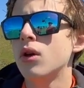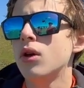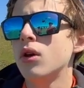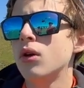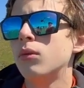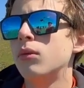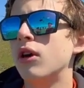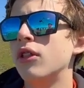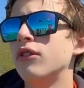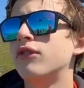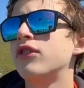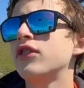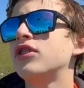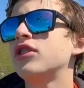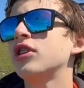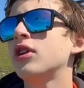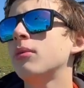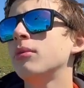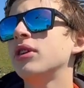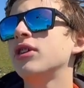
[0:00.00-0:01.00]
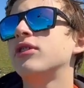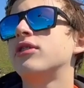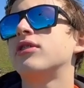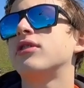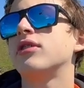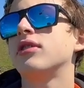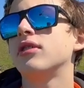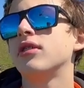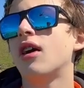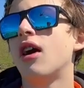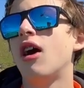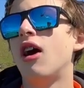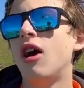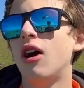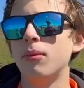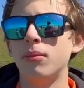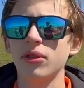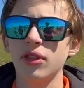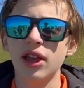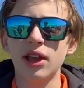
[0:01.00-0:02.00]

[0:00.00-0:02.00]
Well, the fishing companies are, but